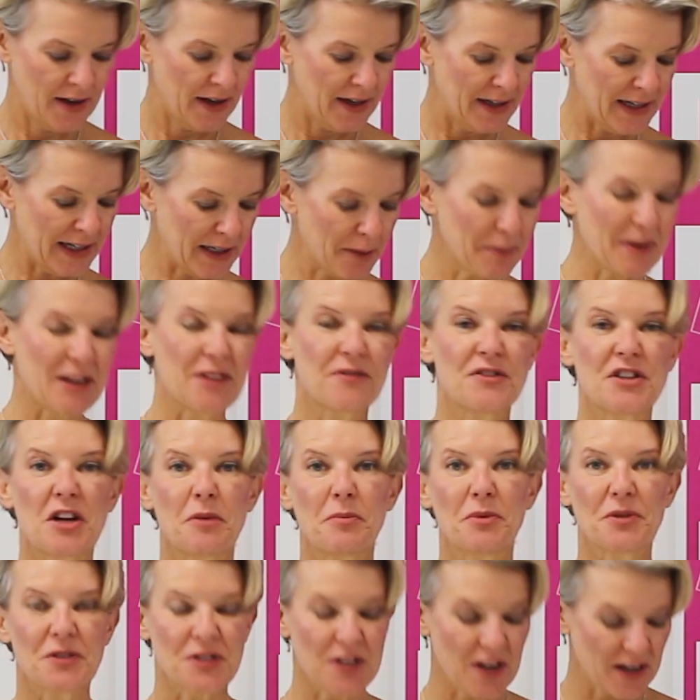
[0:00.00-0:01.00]
little bit of
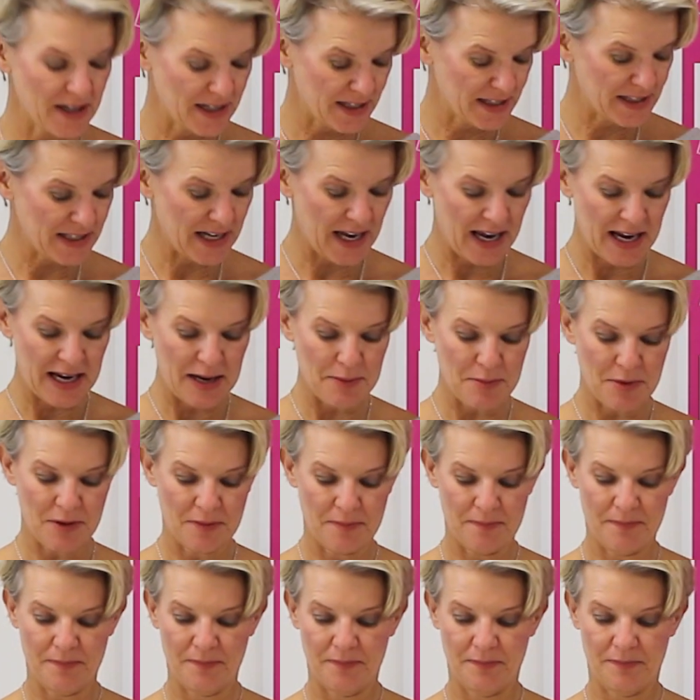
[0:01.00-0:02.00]
double-sided tape.
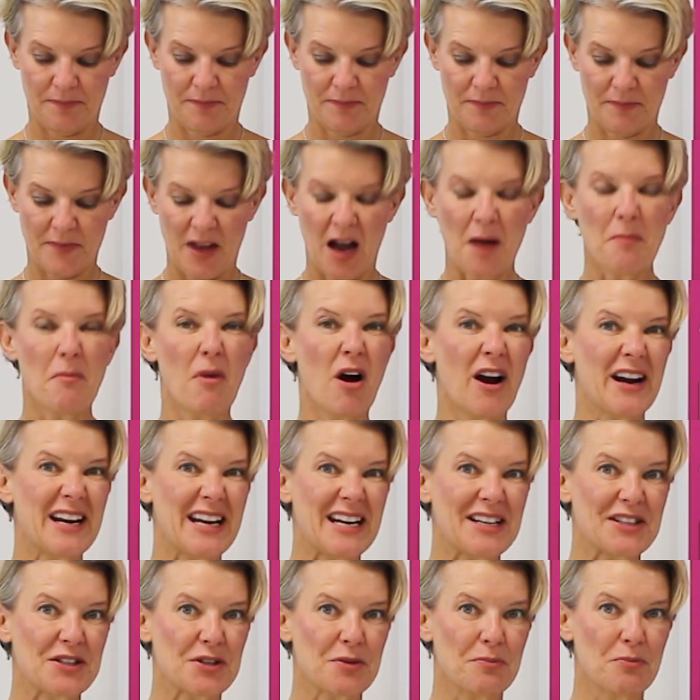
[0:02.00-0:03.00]
I might
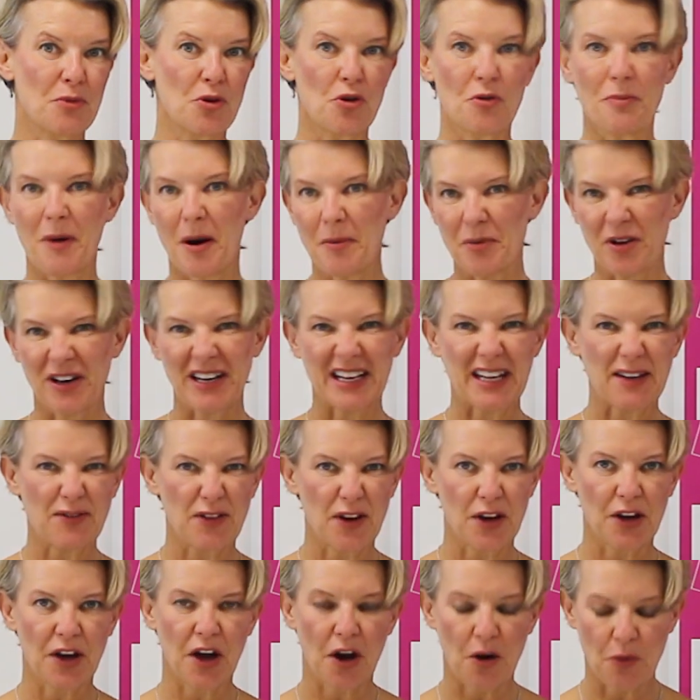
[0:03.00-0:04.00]
need some more, but I'm going to give
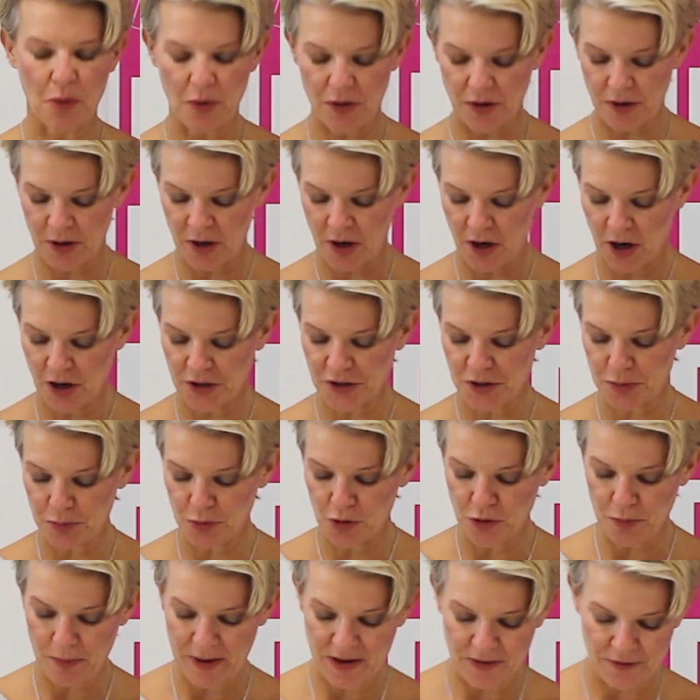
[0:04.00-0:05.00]
it a go with a
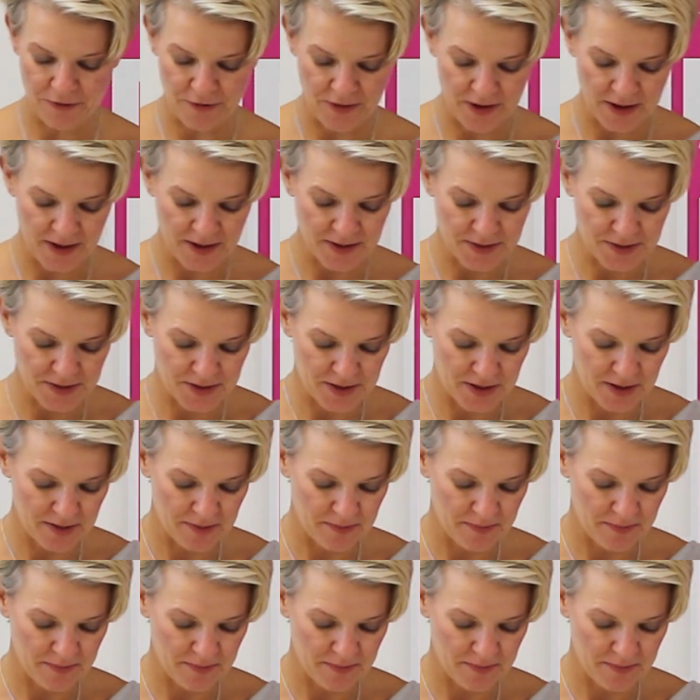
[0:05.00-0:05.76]
small bit first.